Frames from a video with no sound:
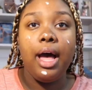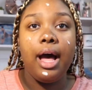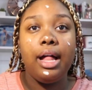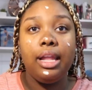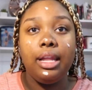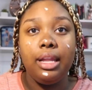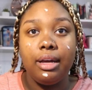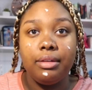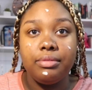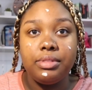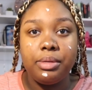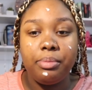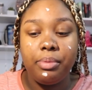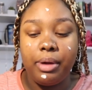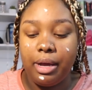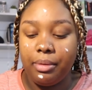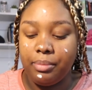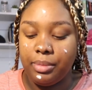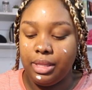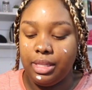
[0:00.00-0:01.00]
I love to
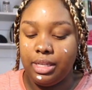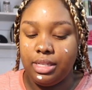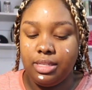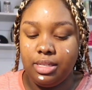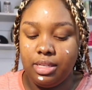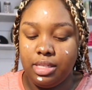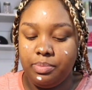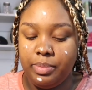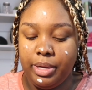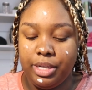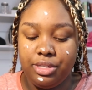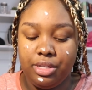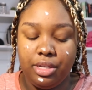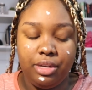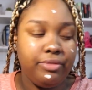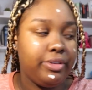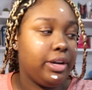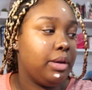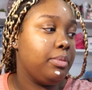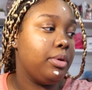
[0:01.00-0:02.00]
prime with this, especially
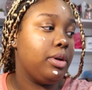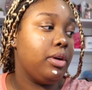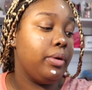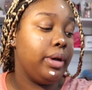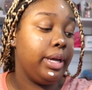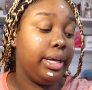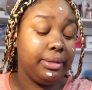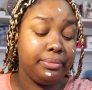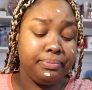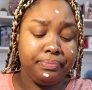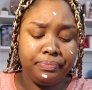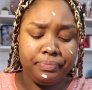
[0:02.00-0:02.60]
if I'm going